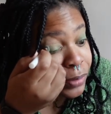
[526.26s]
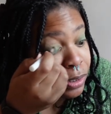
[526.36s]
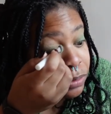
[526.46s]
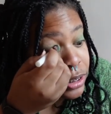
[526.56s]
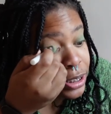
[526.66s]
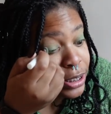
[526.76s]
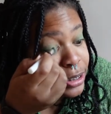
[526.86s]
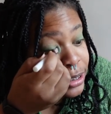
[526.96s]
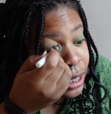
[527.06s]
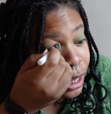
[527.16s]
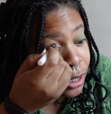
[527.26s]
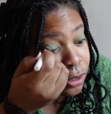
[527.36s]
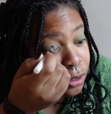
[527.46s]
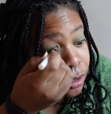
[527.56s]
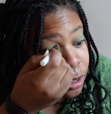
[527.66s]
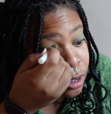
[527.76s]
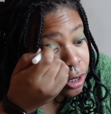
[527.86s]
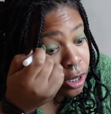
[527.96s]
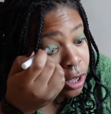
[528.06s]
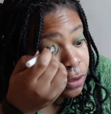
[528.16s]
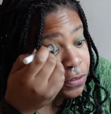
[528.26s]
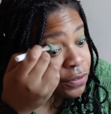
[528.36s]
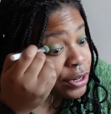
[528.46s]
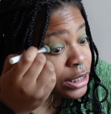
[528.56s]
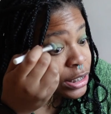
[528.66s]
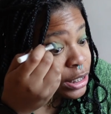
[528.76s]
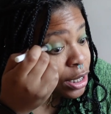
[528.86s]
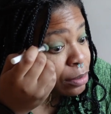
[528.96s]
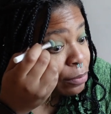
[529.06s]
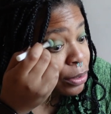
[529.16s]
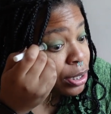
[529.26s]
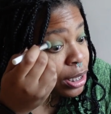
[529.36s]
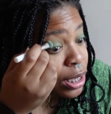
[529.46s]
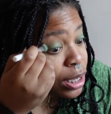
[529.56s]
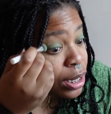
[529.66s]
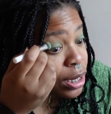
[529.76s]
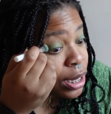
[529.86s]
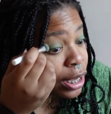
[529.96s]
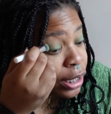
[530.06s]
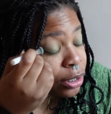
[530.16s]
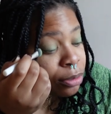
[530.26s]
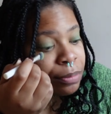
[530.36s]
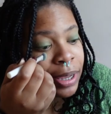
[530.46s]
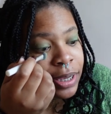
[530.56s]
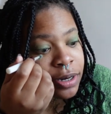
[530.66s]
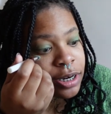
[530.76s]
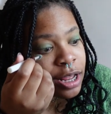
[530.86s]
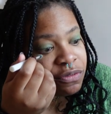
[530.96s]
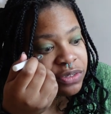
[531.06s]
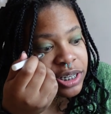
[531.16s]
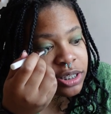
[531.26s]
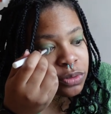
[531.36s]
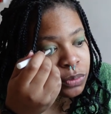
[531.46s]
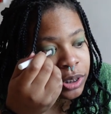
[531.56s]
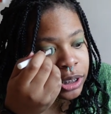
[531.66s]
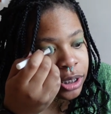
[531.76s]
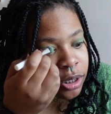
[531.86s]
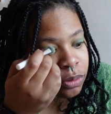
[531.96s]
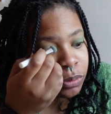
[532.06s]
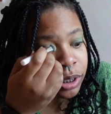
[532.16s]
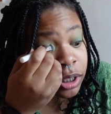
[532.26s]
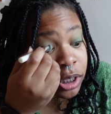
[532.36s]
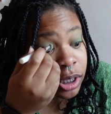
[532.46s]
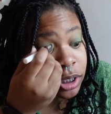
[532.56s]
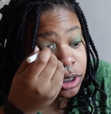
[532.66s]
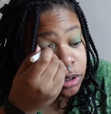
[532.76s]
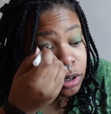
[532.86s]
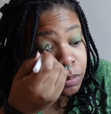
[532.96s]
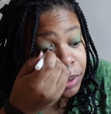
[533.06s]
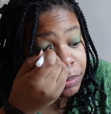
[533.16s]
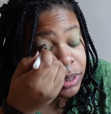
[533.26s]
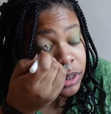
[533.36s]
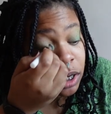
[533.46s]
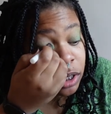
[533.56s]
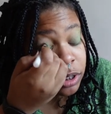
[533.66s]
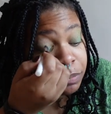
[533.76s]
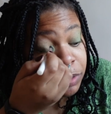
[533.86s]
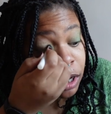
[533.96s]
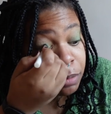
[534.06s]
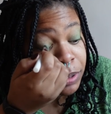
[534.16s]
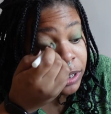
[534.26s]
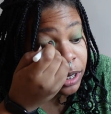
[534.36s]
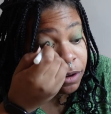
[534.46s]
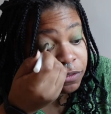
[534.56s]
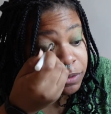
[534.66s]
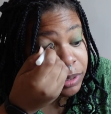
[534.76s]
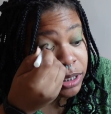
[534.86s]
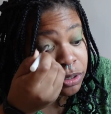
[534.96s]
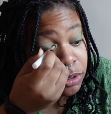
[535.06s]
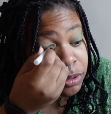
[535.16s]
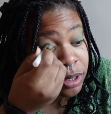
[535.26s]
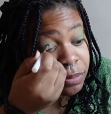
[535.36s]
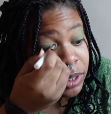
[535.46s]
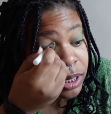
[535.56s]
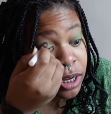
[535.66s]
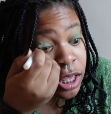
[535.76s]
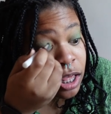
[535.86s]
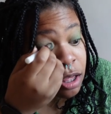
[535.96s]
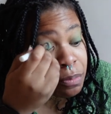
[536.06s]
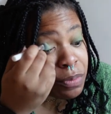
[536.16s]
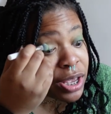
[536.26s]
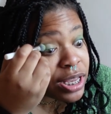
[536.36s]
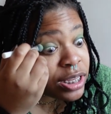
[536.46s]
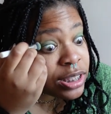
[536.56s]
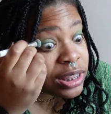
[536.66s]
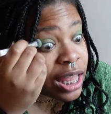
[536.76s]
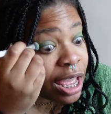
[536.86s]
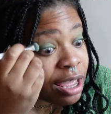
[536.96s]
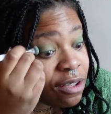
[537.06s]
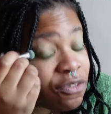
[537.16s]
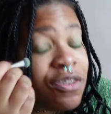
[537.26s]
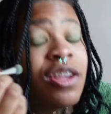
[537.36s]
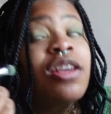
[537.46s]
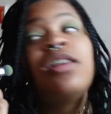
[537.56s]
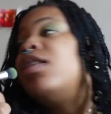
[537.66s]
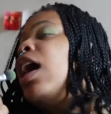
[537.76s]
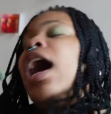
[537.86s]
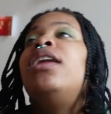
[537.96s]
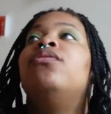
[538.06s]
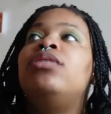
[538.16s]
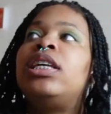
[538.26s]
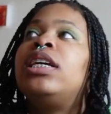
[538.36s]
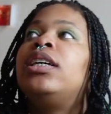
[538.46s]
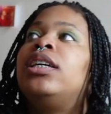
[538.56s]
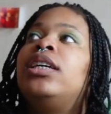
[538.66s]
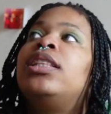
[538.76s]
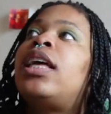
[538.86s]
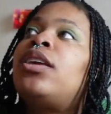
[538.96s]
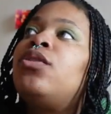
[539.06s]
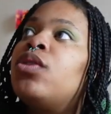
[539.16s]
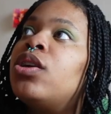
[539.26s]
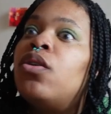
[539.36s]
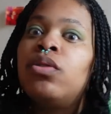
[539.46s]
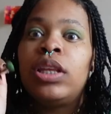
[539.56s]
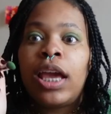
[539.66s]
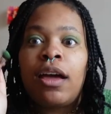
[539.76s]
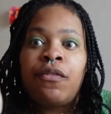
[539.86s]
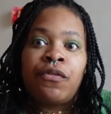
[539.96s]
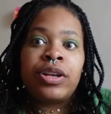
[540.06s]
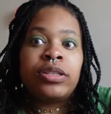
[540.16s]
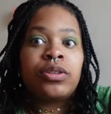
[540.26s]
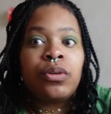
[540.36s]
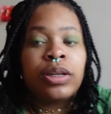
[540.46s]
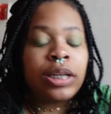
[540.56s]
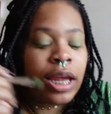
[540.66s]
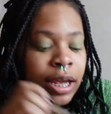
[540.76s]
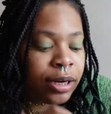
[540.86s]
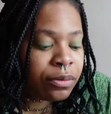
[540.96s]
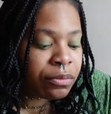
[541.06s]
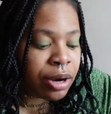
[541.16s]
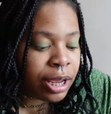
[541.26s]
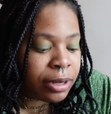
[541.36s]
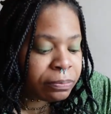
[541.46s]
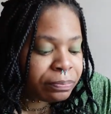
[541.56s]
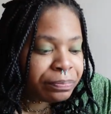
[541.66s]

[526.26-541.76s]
i want to say standard of friendship now my internet friends we're good we're good you know babies y'all are y'all been there for me you know what i mean but in life i don't think that you can only have friends online right